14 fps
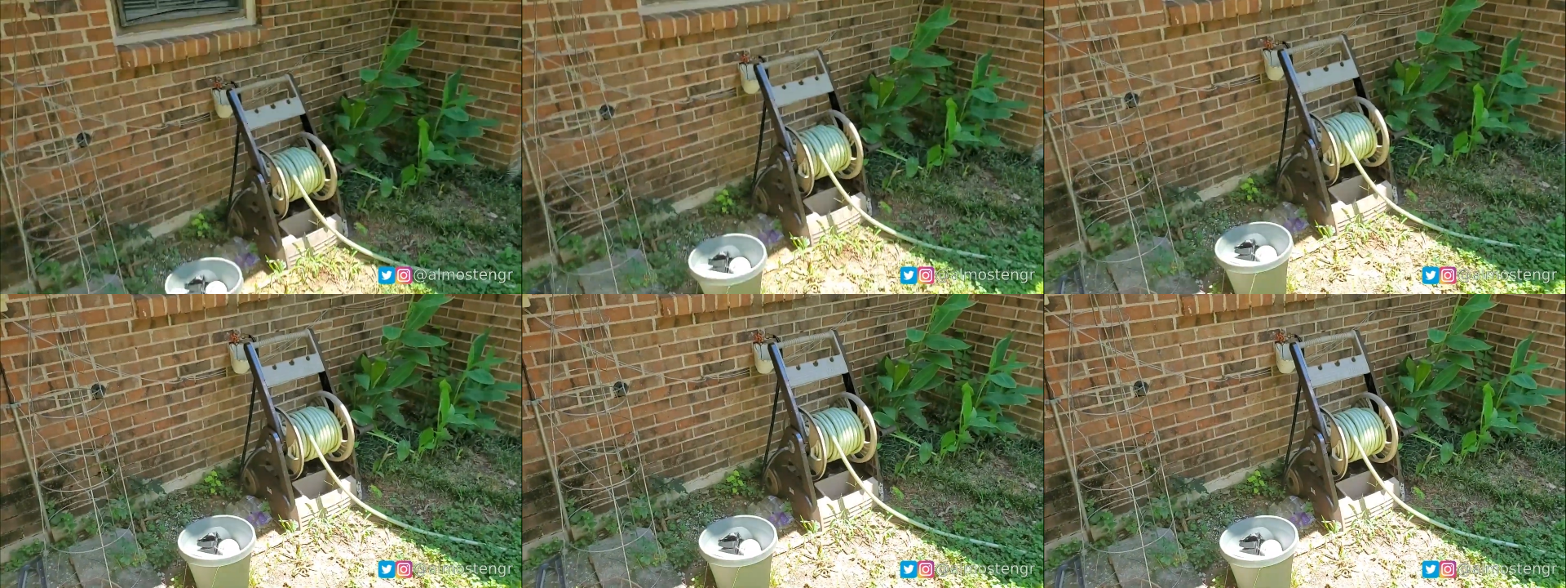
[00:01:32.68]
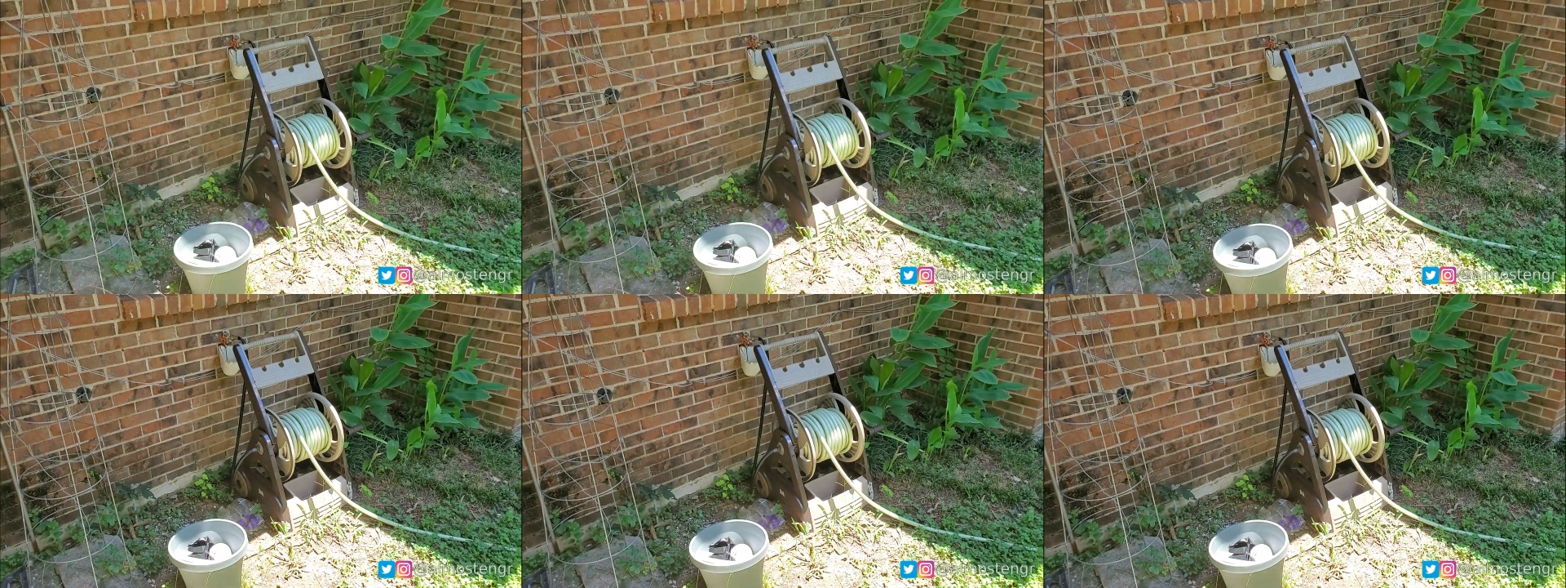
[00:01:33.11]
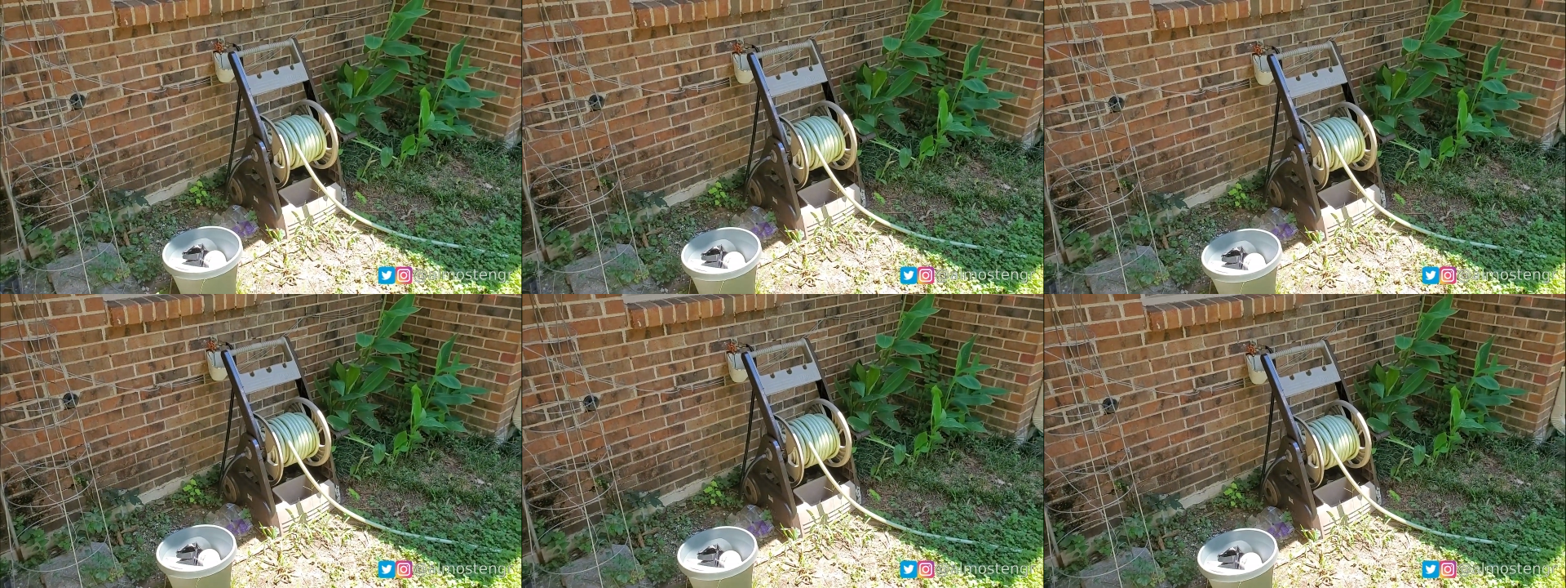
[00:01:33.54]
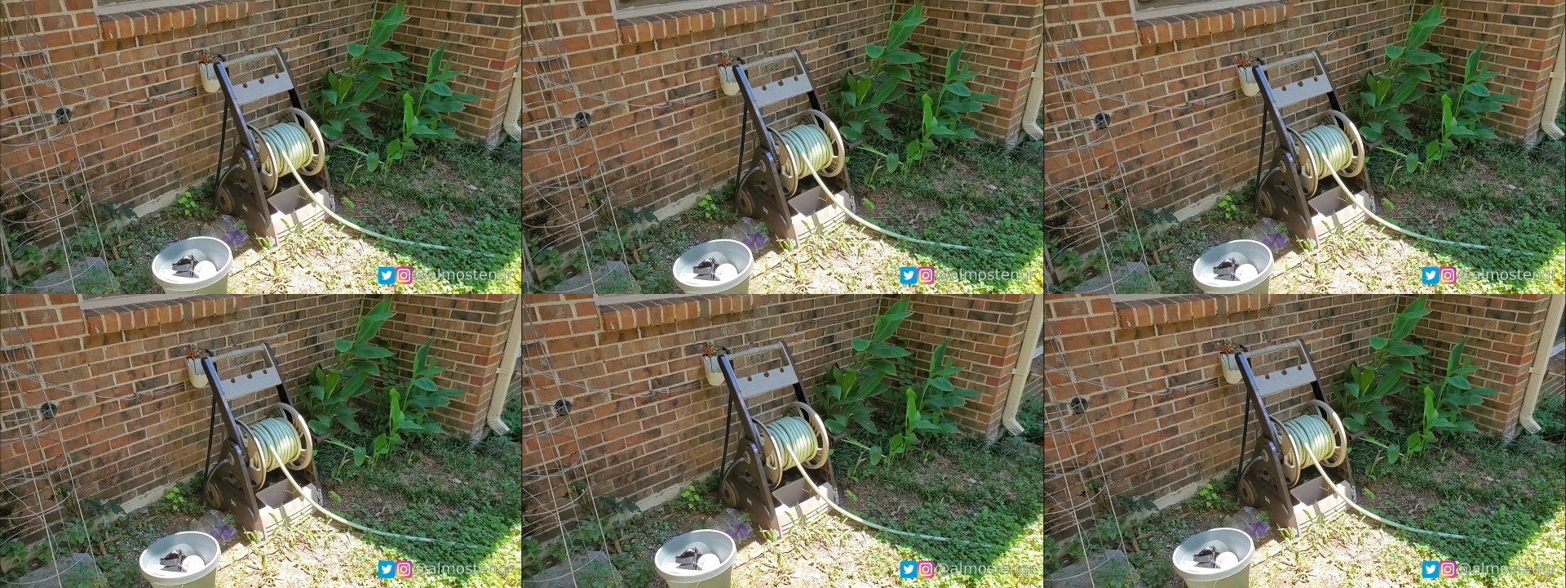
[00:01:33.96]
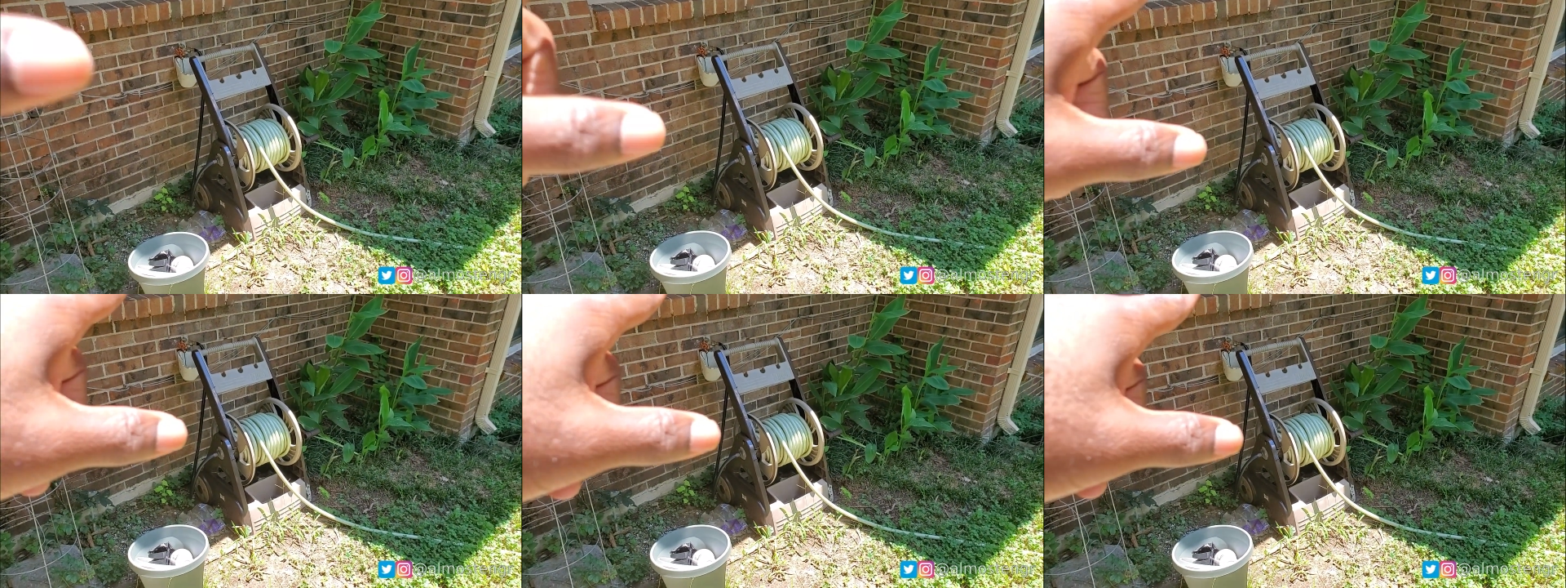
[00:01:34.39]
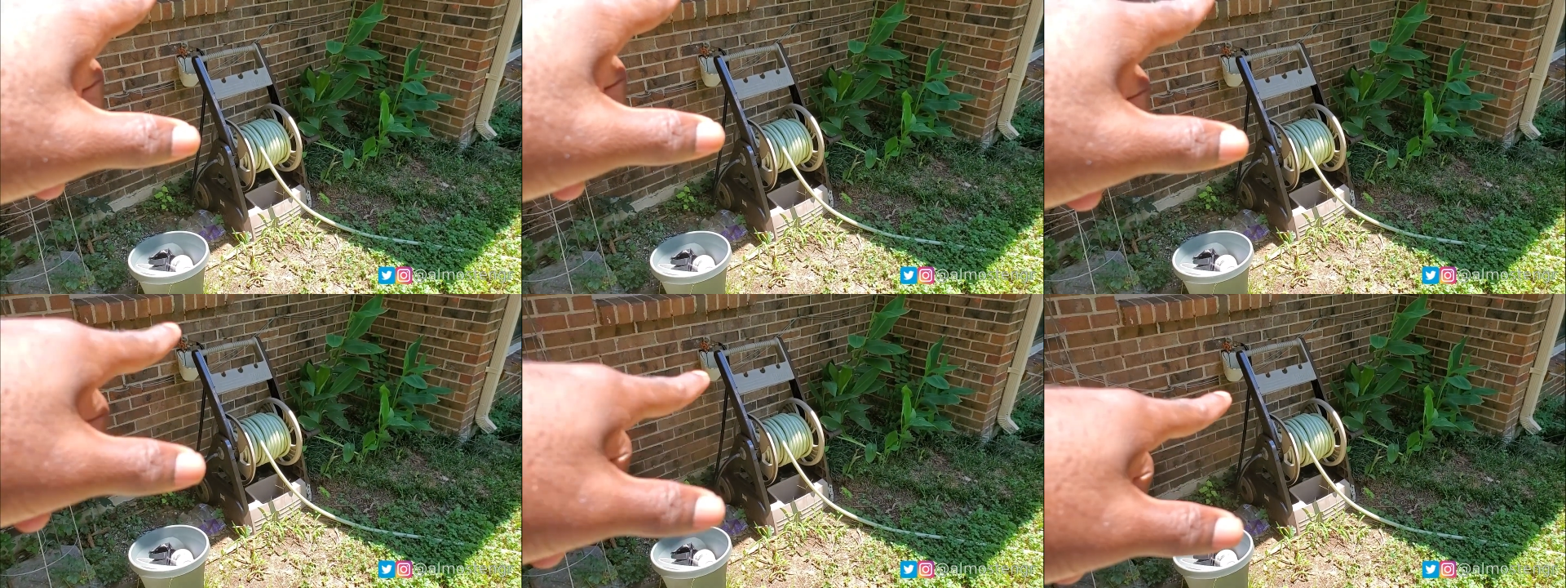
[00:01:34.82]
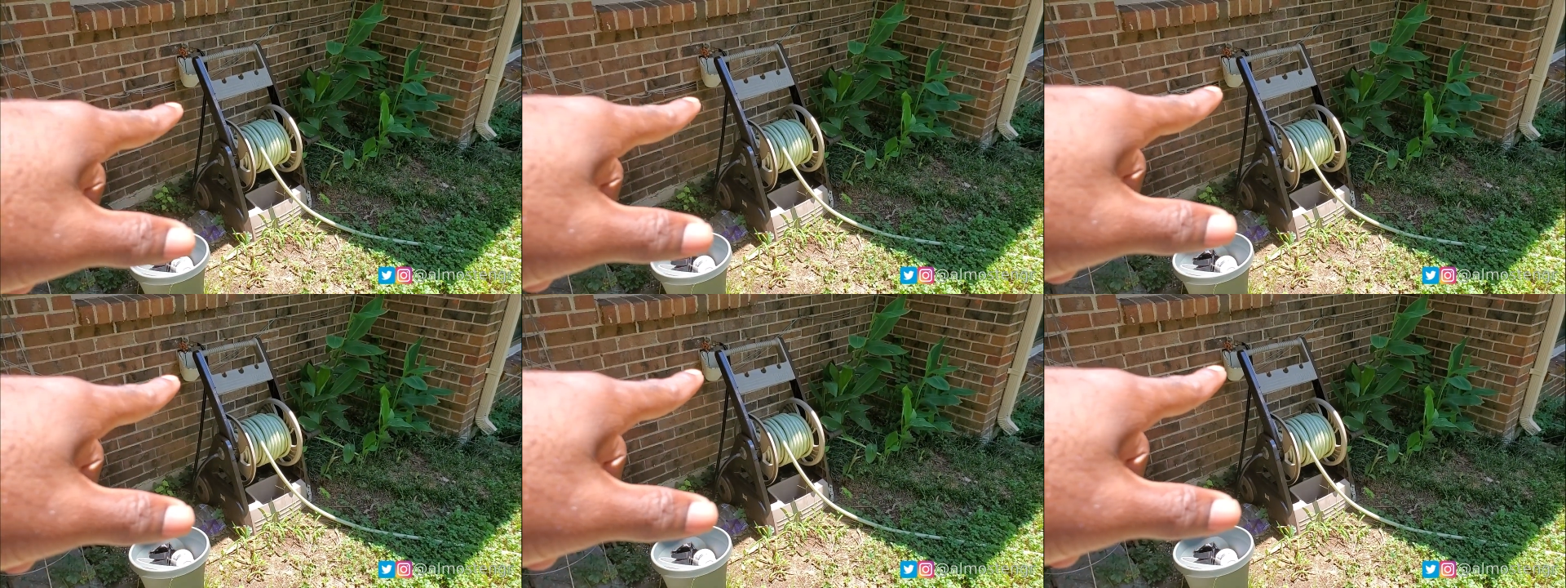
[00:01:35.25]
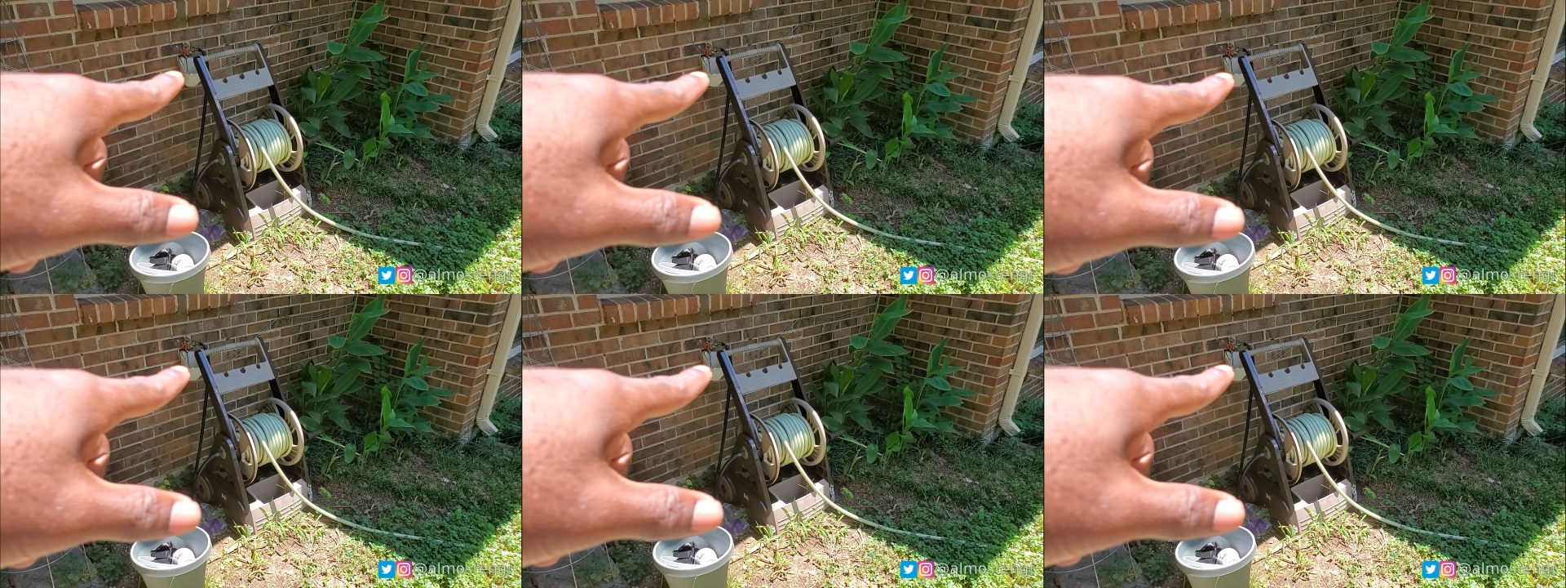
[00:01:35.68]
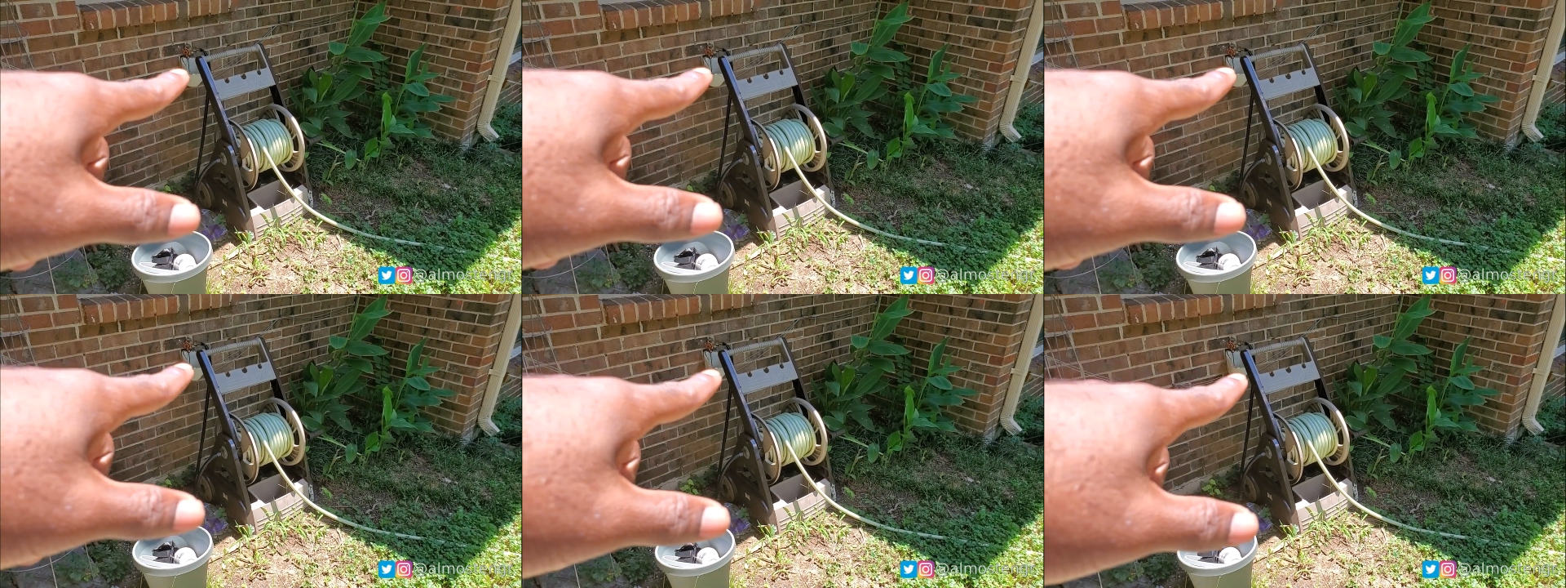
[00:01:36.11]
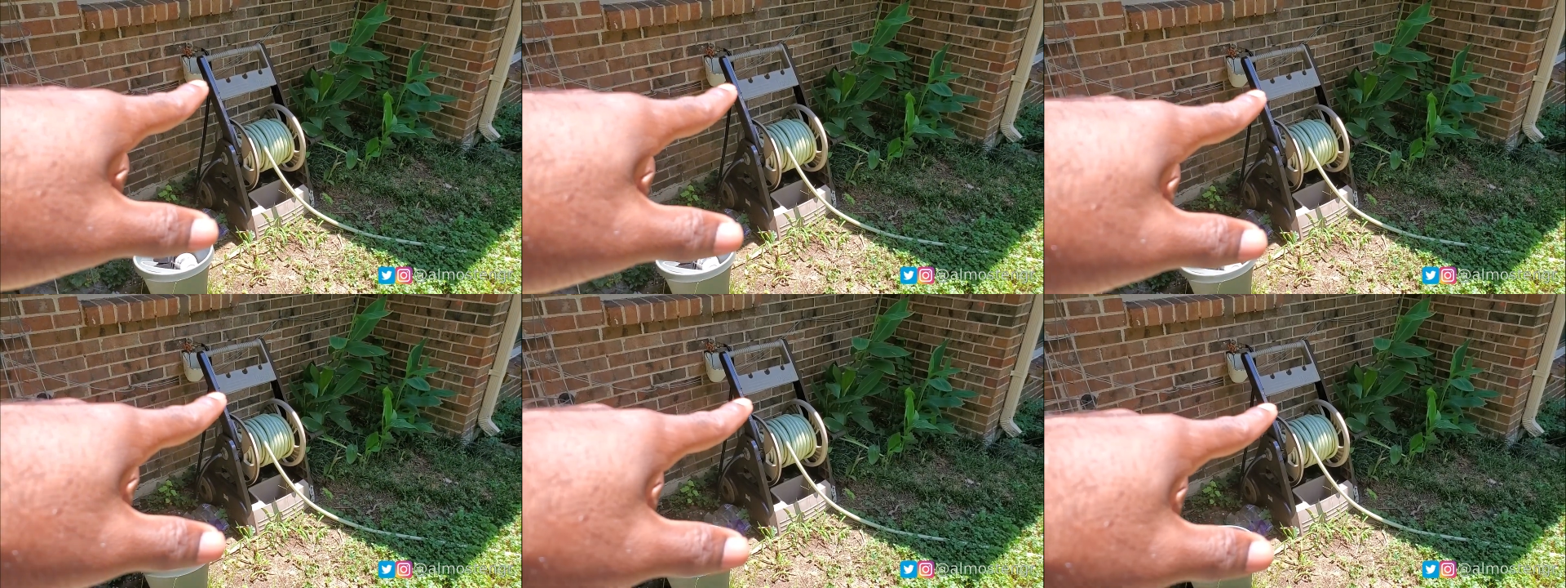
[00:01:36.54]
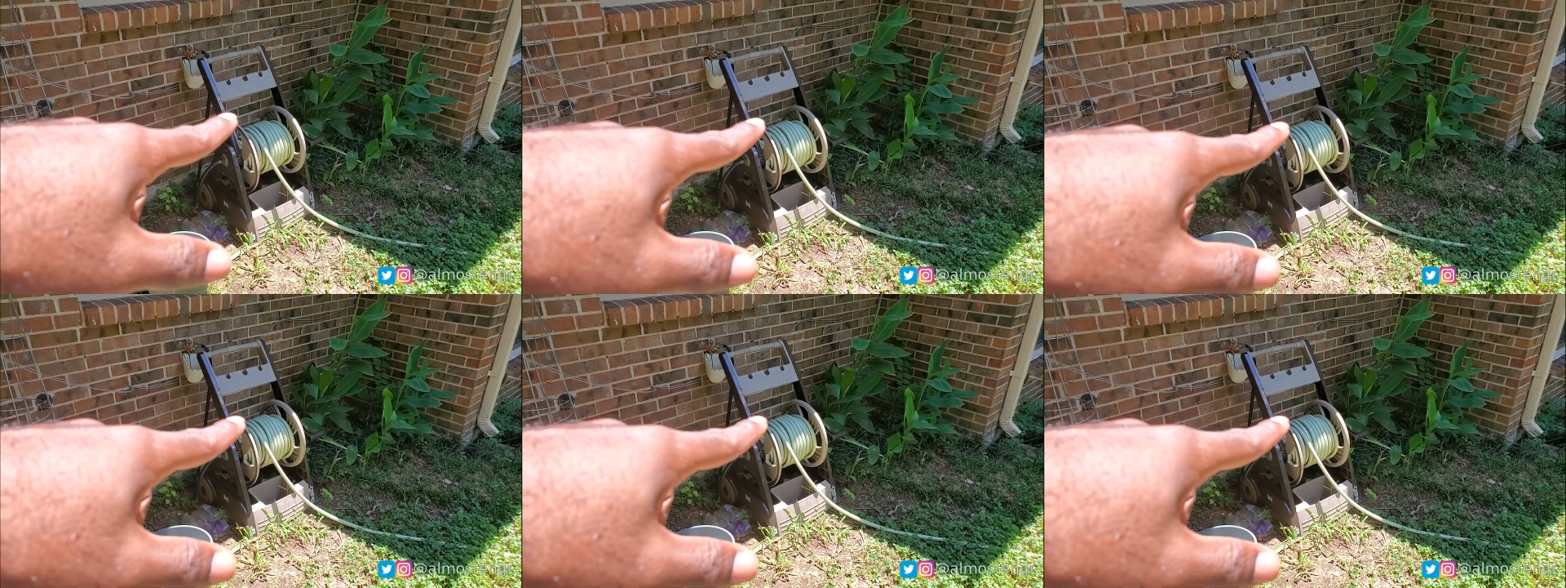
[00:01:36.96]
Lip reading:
[unreadable: no face in view]